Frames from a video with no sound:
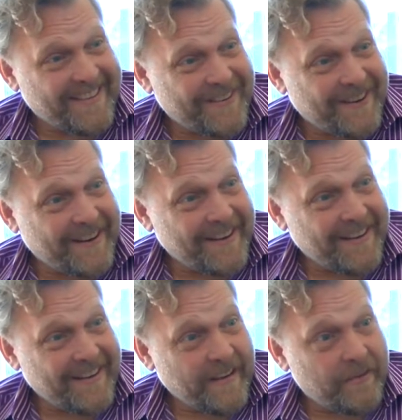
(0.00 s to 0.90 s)
right,
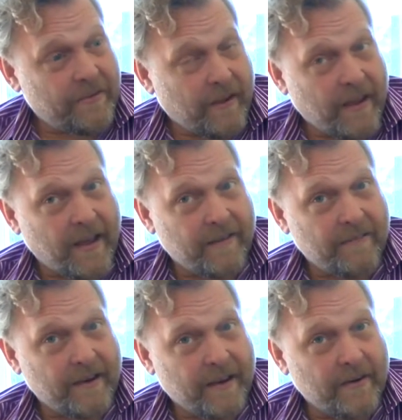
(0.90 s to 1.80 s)
is to
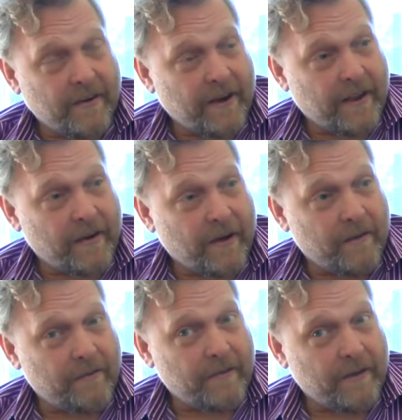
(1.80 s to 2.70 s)
have an internet
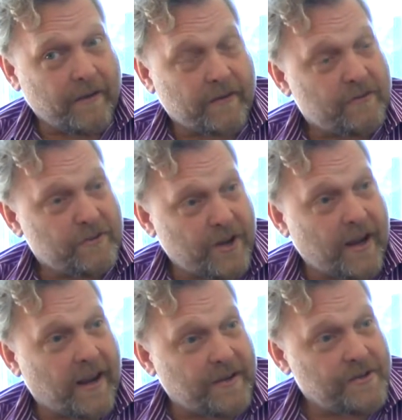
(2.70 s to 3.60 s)
of
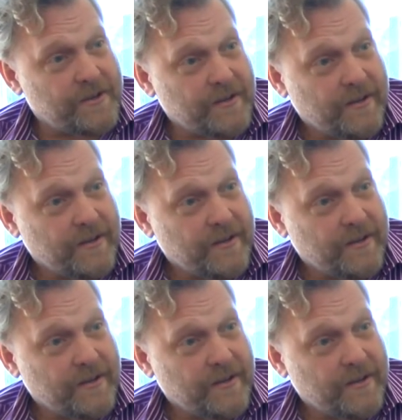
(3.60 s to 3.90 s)
exchange,